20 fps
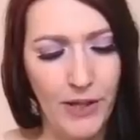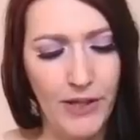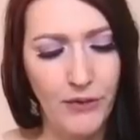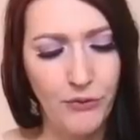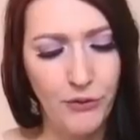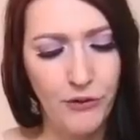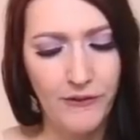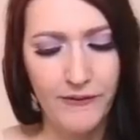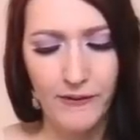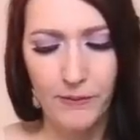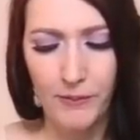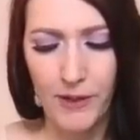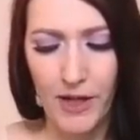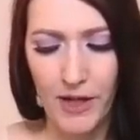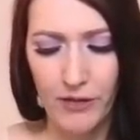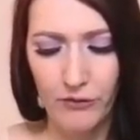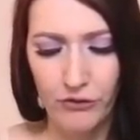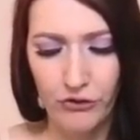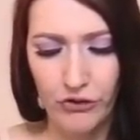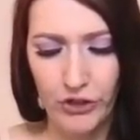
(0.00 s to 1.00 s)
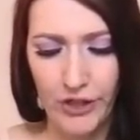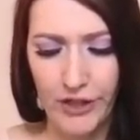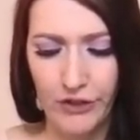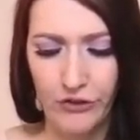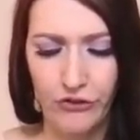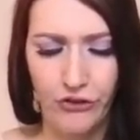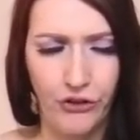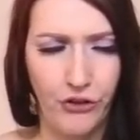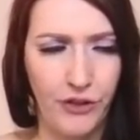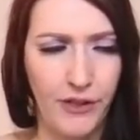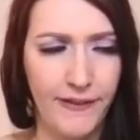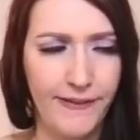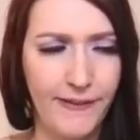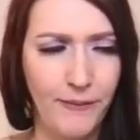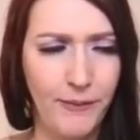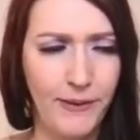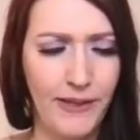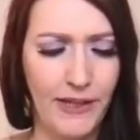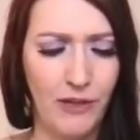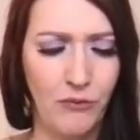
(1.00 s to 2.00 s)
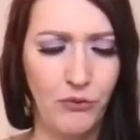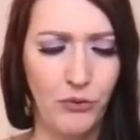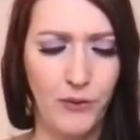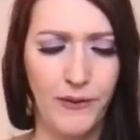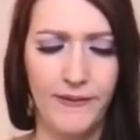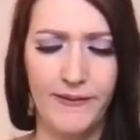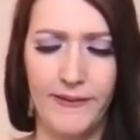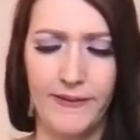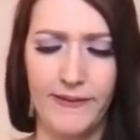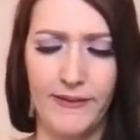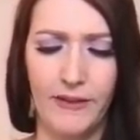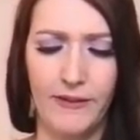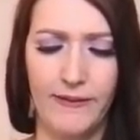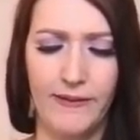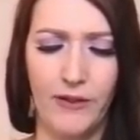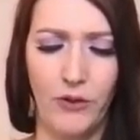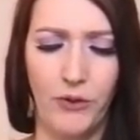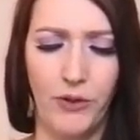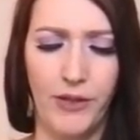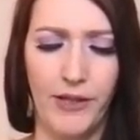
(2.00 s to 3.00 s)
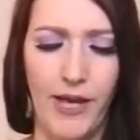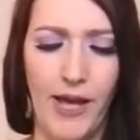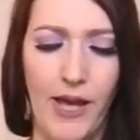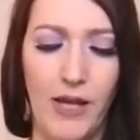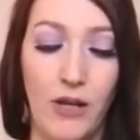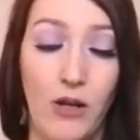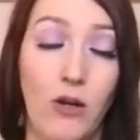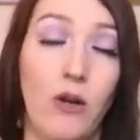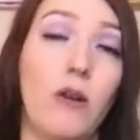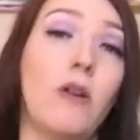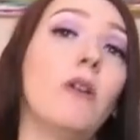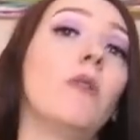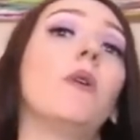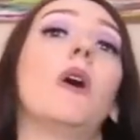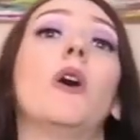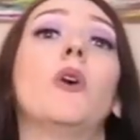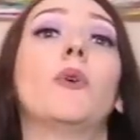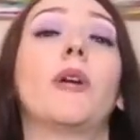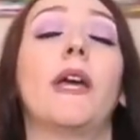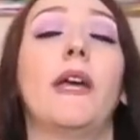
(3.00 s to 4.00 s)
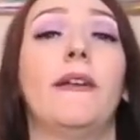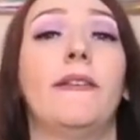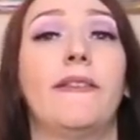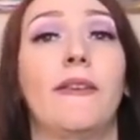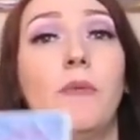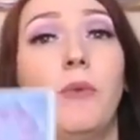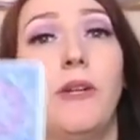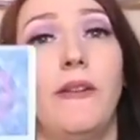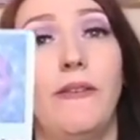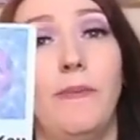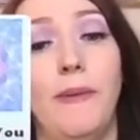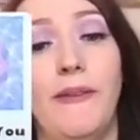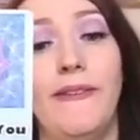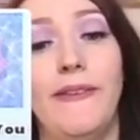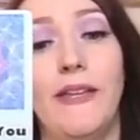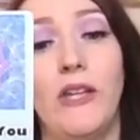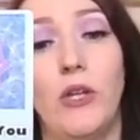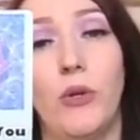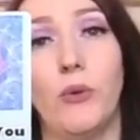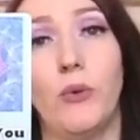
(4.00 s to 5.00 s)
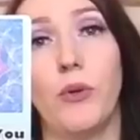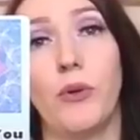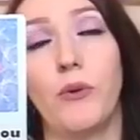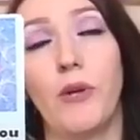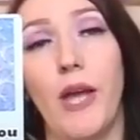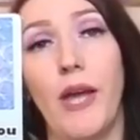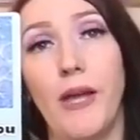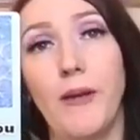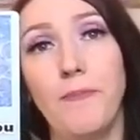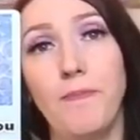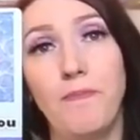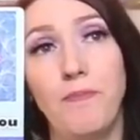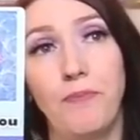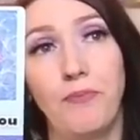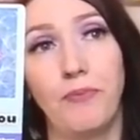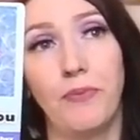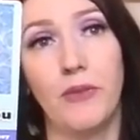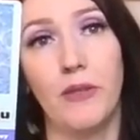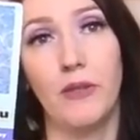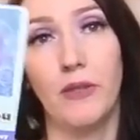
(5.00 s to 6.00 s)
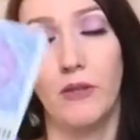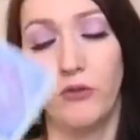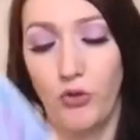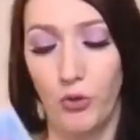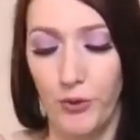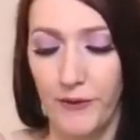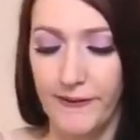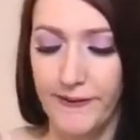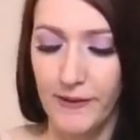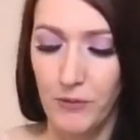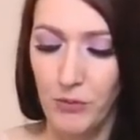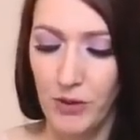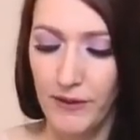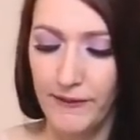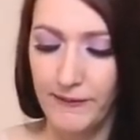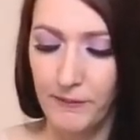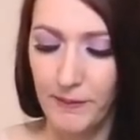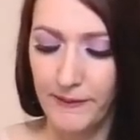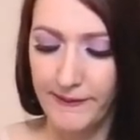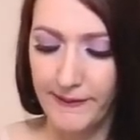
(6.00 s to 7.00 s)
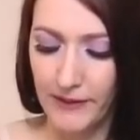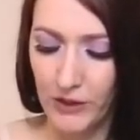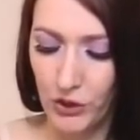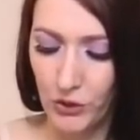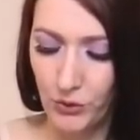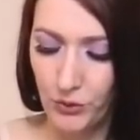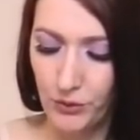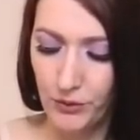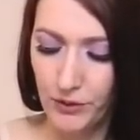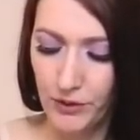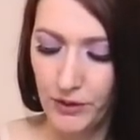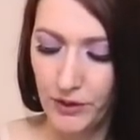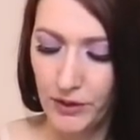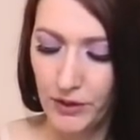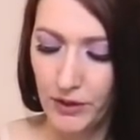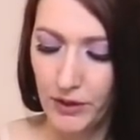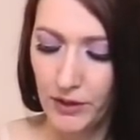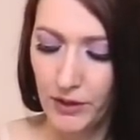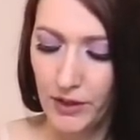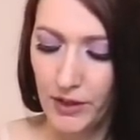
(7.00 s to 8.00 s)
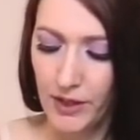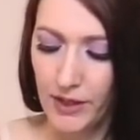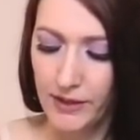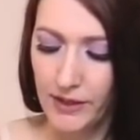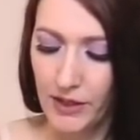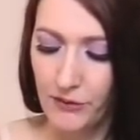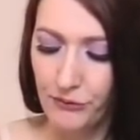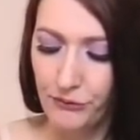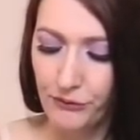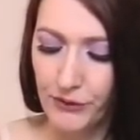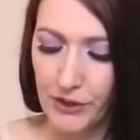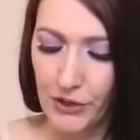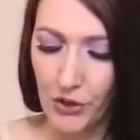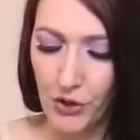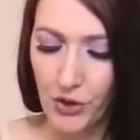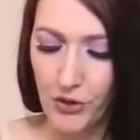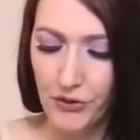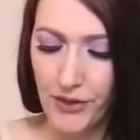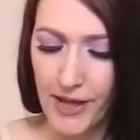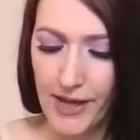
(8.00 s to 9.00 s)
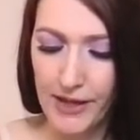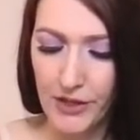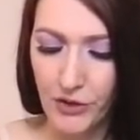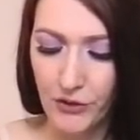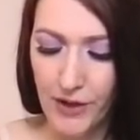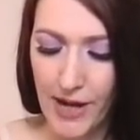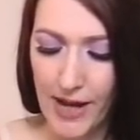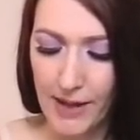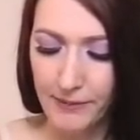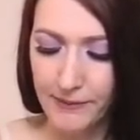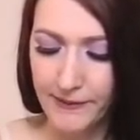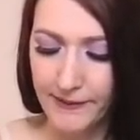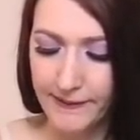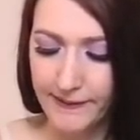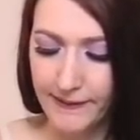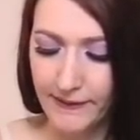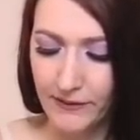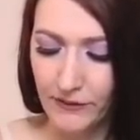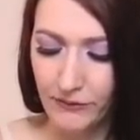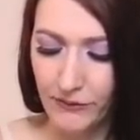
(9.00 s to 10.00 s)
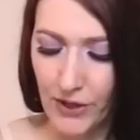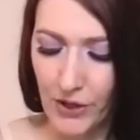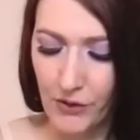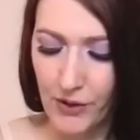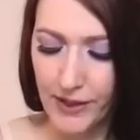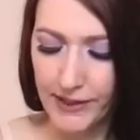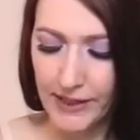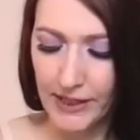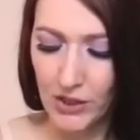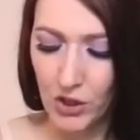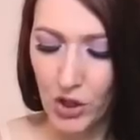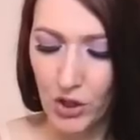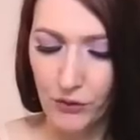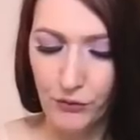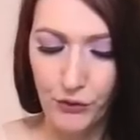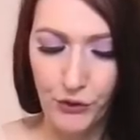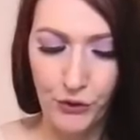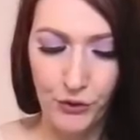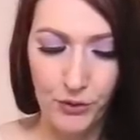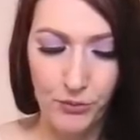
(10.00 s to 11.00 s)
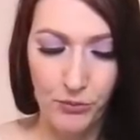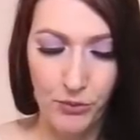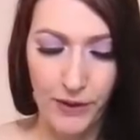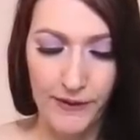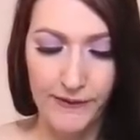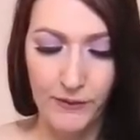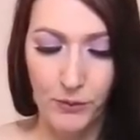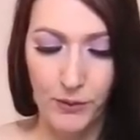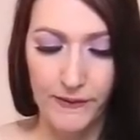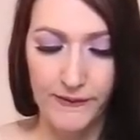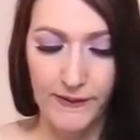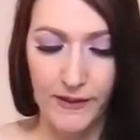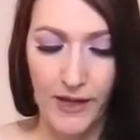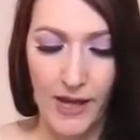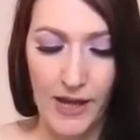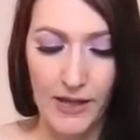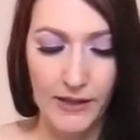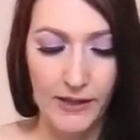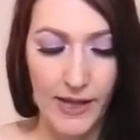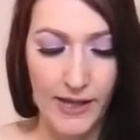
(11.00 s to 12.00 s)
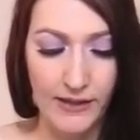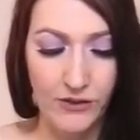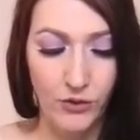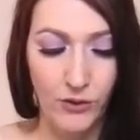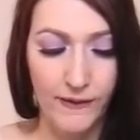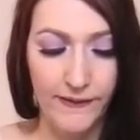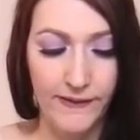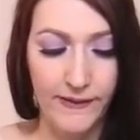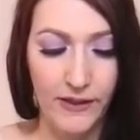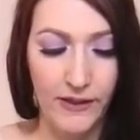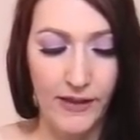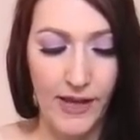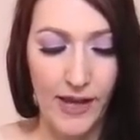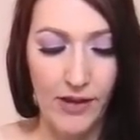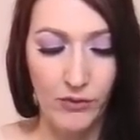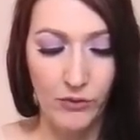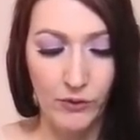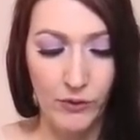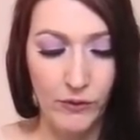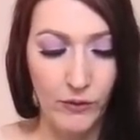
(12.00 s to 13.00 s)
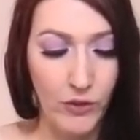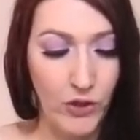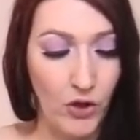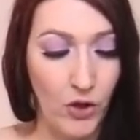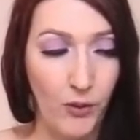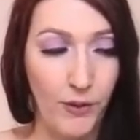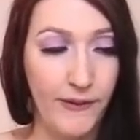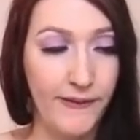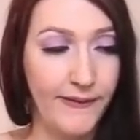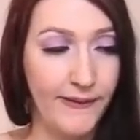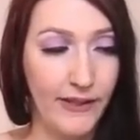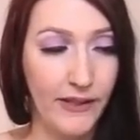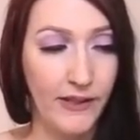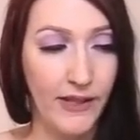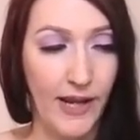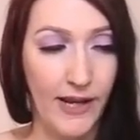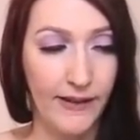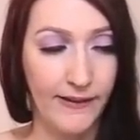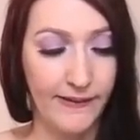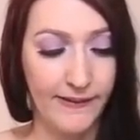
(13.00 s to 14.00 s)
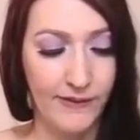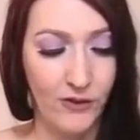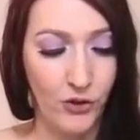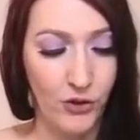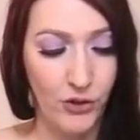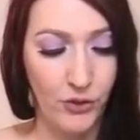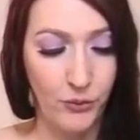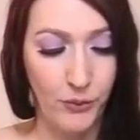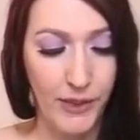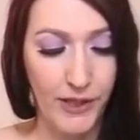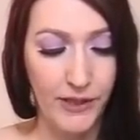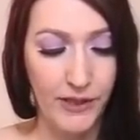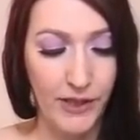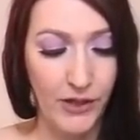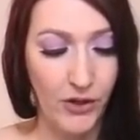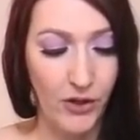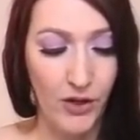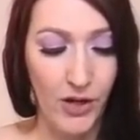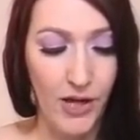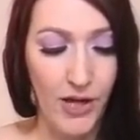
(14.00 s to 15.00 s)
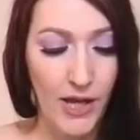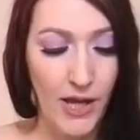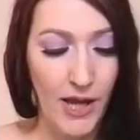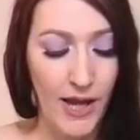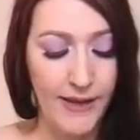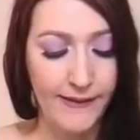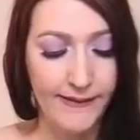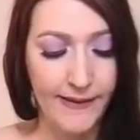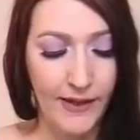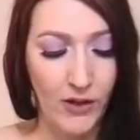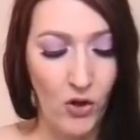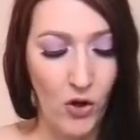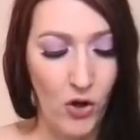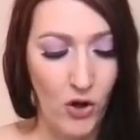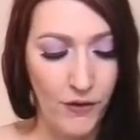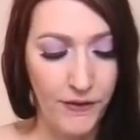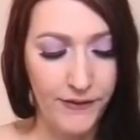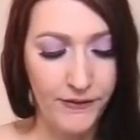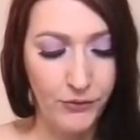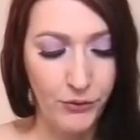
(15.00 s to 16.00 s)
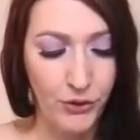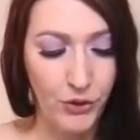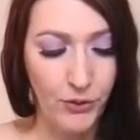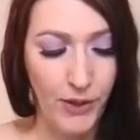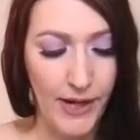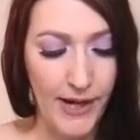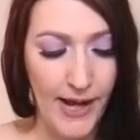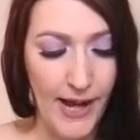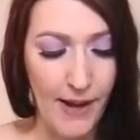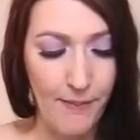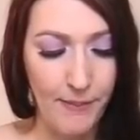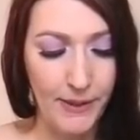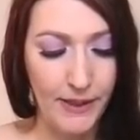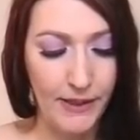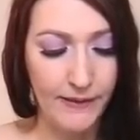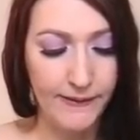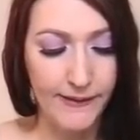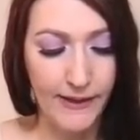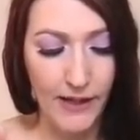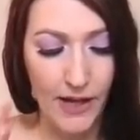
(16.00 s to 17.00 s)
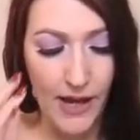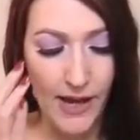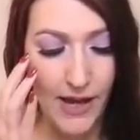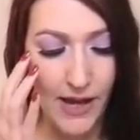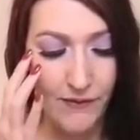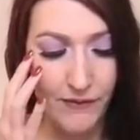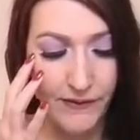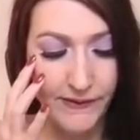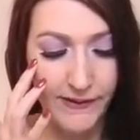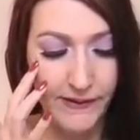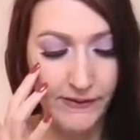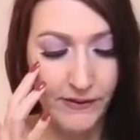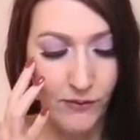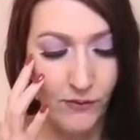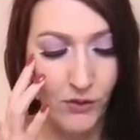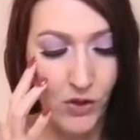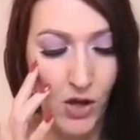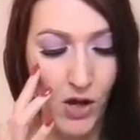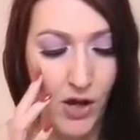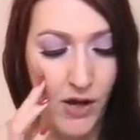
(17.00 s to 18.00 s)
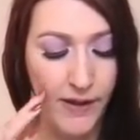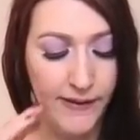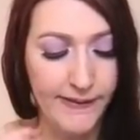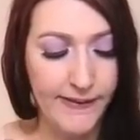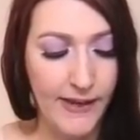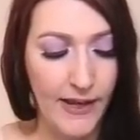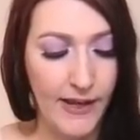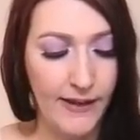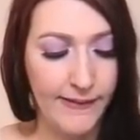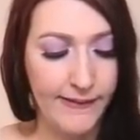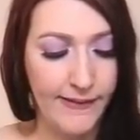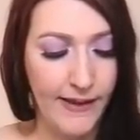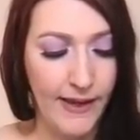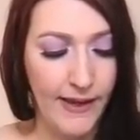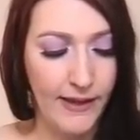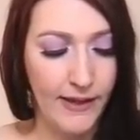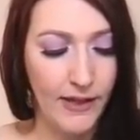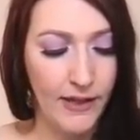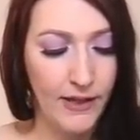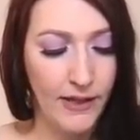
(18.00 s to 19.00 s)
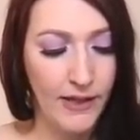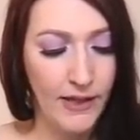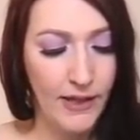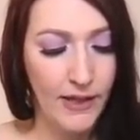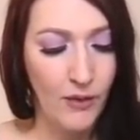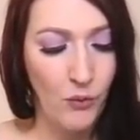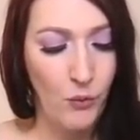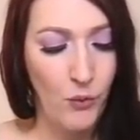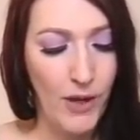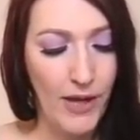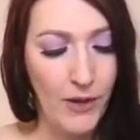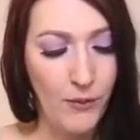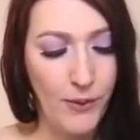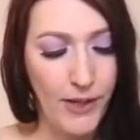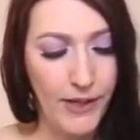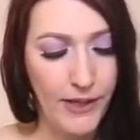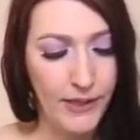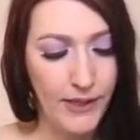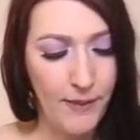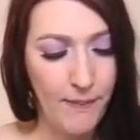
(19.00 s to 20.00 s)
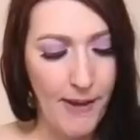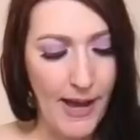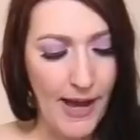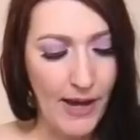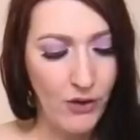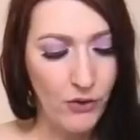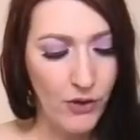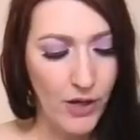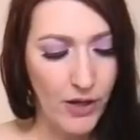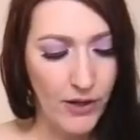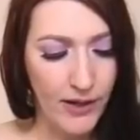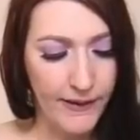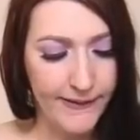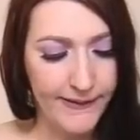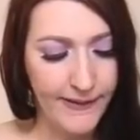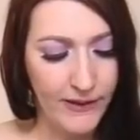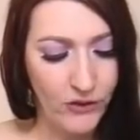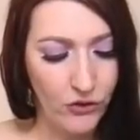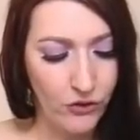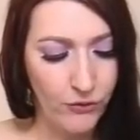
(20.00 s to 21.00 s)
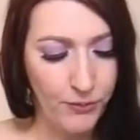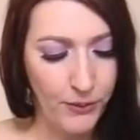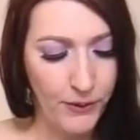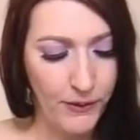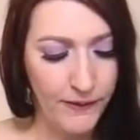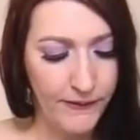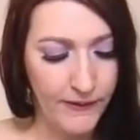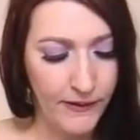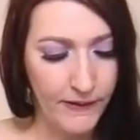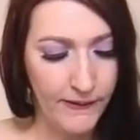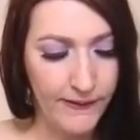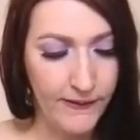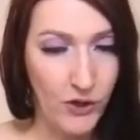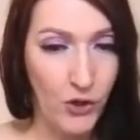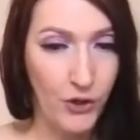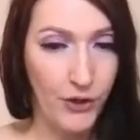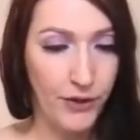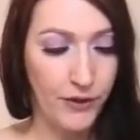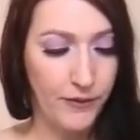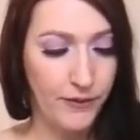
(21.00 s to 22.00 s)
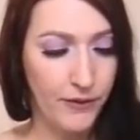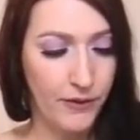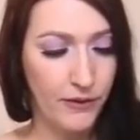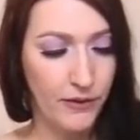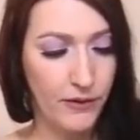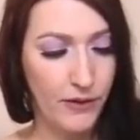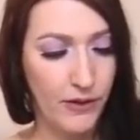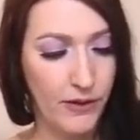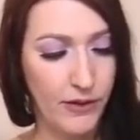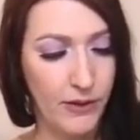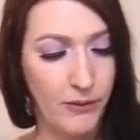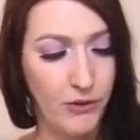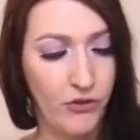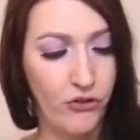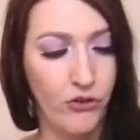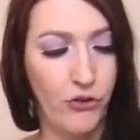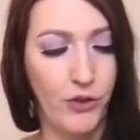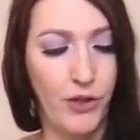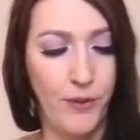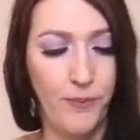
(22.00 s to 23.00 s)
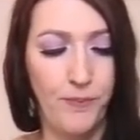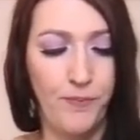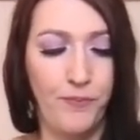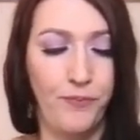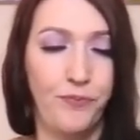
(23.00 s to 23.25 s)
ready for some kind of change here. Let's see what the influence is considering that. Oh, okay. Someone is missing you. Okay. Taurus, someone is missing you. They feel that your absence is felt and they long for your embrace once again. And you can see that. You can already see that at the start of the week there. It's like all this regret happening. It's like I have the sense of loss. And it's like way, way in the background, I see there's birds in this card. Let me show you.